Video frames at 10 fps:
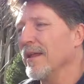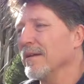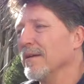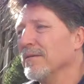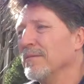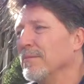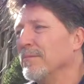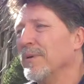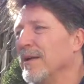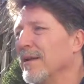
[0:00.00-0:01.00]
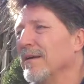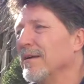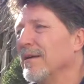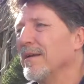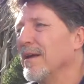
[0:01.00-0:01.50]
and but
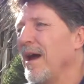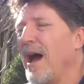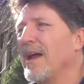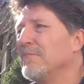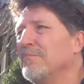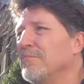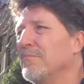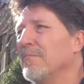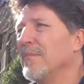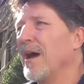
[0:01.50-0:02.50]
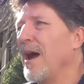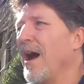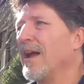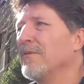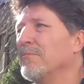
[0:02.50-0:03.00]
I
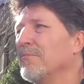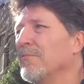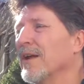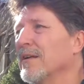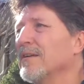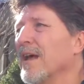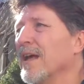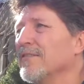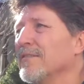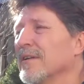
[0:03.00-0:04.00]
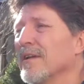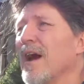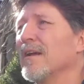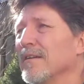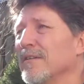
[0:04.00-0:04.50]
I recognized the
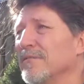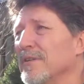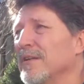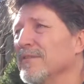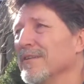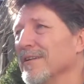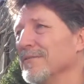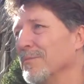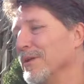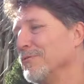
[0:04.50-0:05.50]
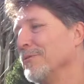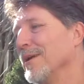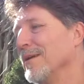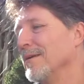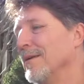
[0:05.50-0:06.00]
cognitive dissonance
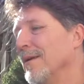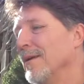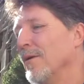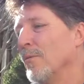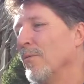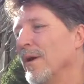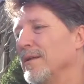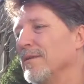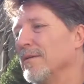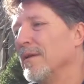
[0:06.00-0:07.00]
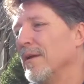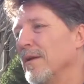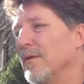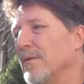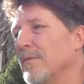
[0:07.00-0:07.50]
between what
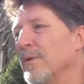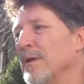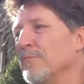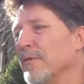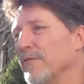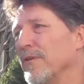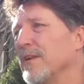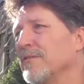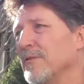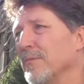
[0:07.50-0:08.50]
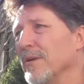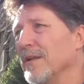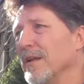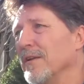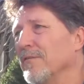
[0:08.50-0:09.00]
we profess to
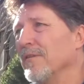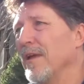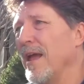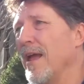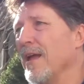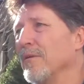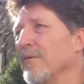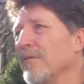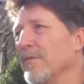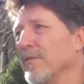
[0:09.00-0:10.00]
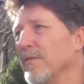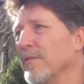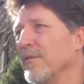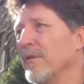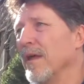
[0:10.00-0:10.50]
believe and
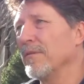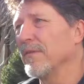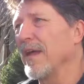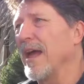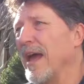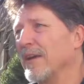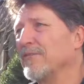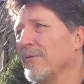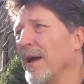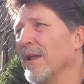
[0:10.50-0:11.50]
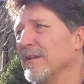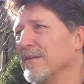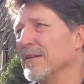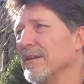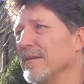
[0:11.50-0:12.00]
the
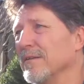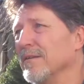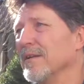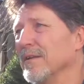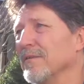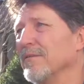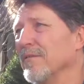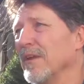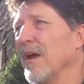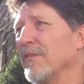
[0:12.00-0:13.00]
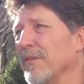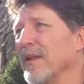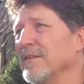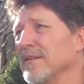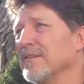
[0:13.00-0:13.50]
actuality, the
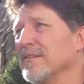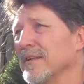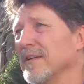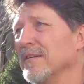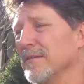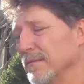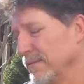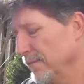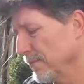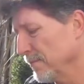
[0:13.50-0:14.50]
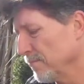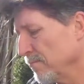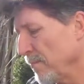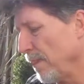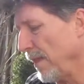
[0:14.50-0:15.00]
authenticity.
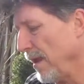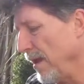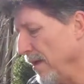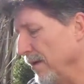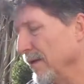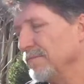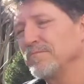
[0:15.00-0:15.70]
And